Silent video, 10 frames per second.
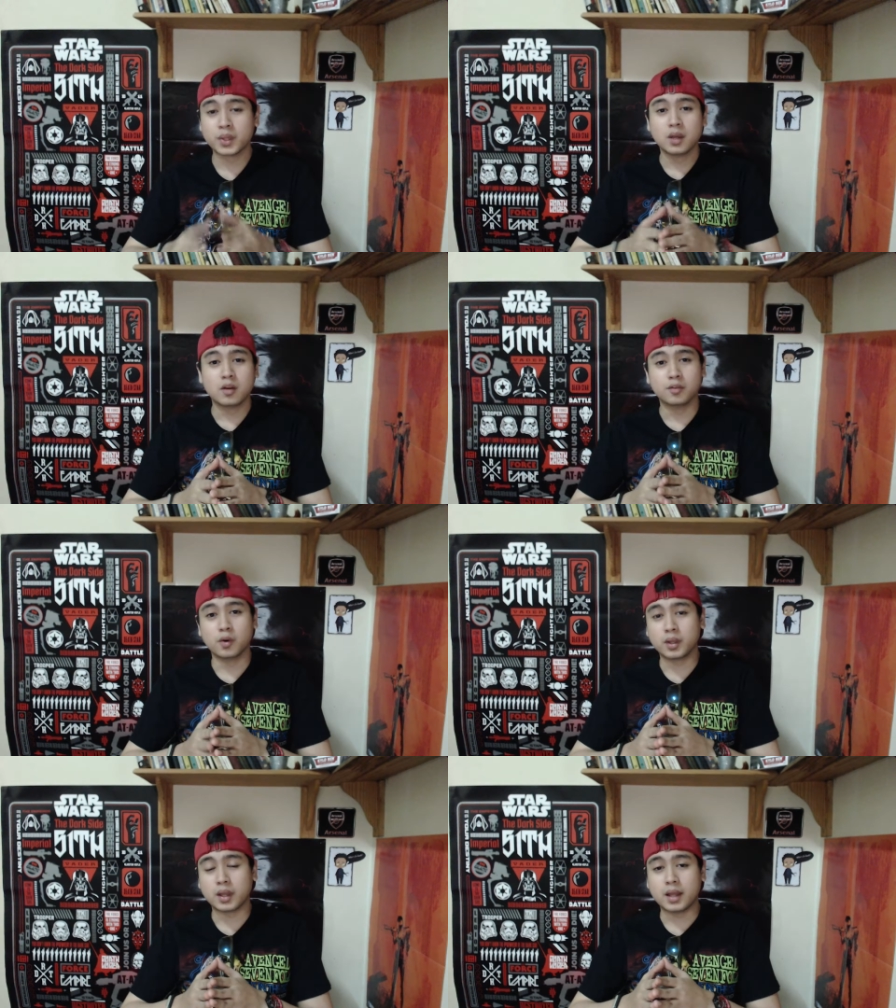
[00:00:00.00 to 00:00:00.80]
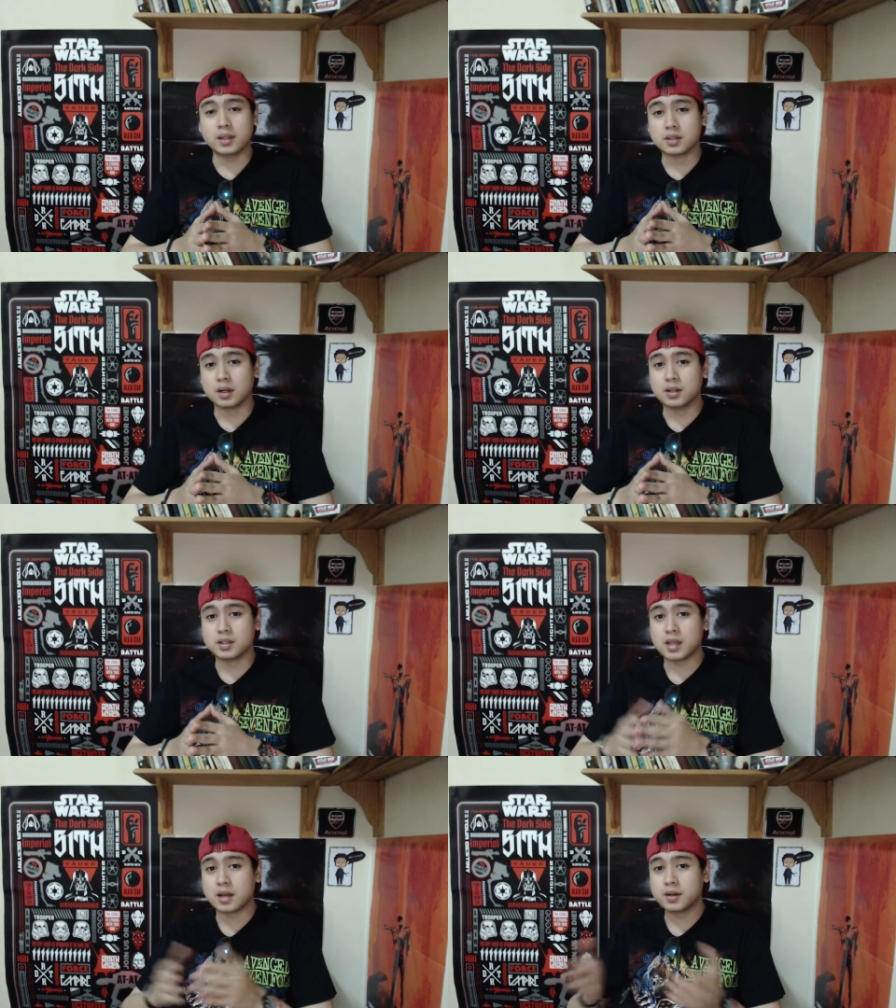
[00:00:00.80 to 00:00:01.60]
Voting ends on
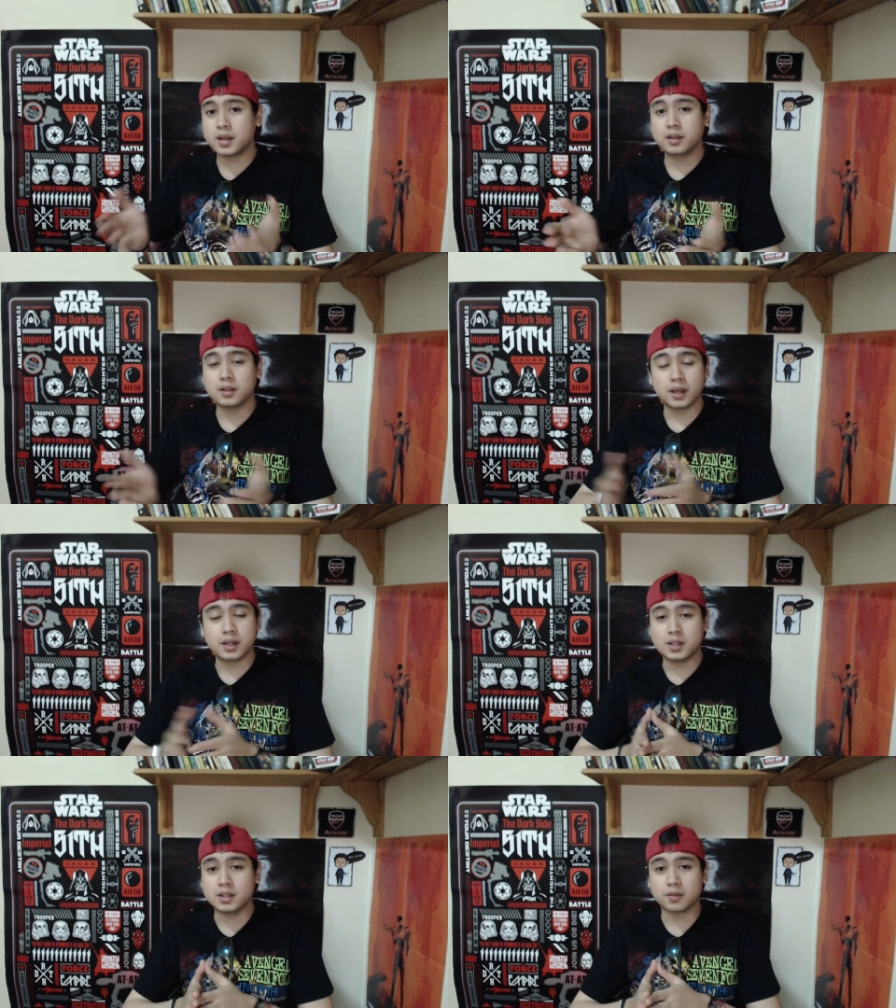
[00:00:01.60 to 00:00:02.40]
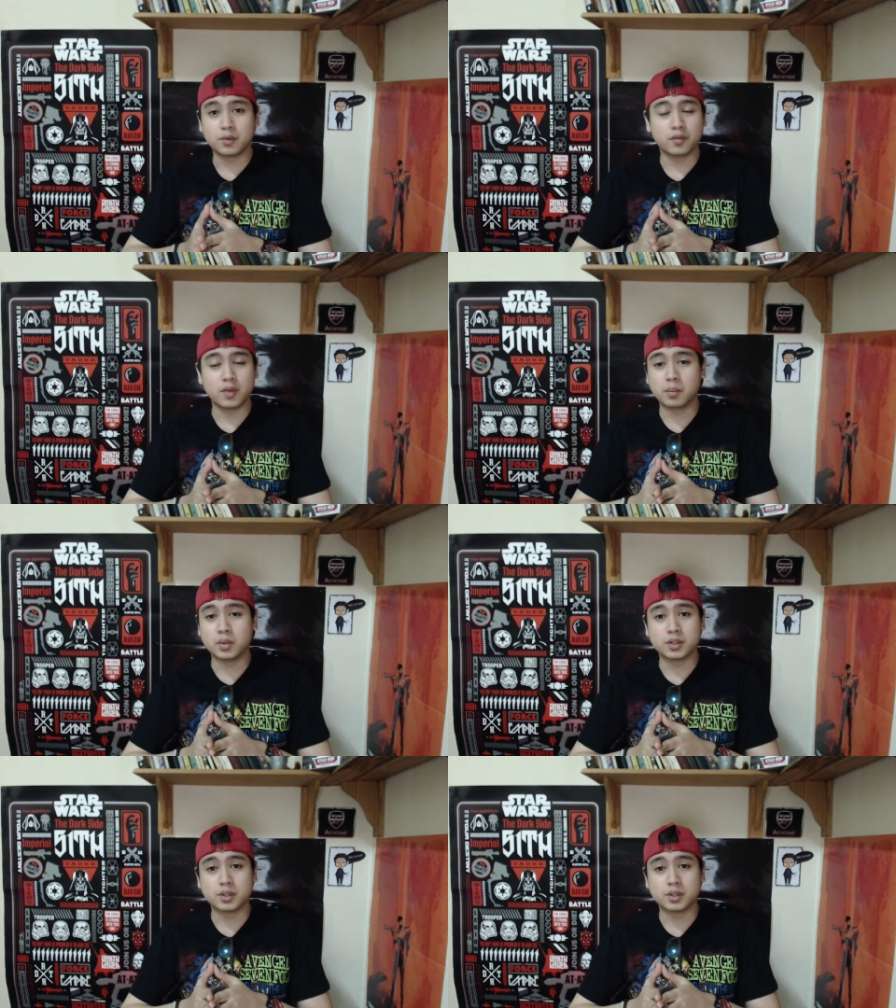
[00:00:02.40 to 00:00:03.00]
Saturday, the 19th of November,